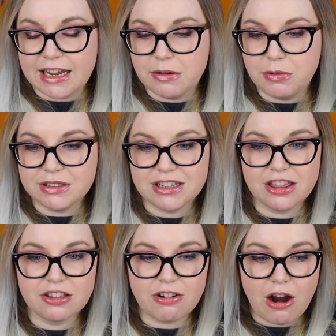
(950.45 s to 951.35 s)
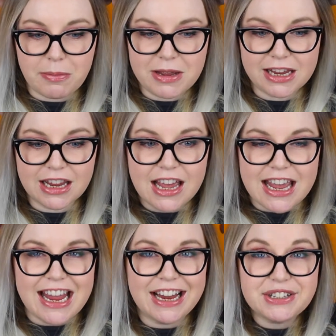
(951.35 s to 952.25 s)
It wasn't throbbing,
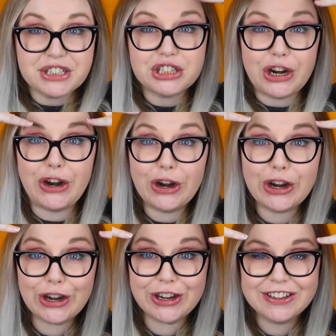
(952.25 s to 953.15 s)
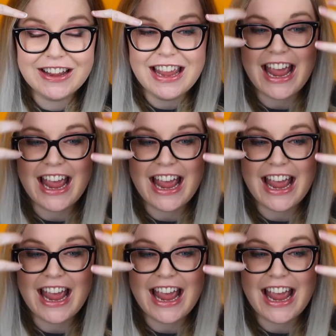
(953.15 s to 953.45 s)
it just hurt.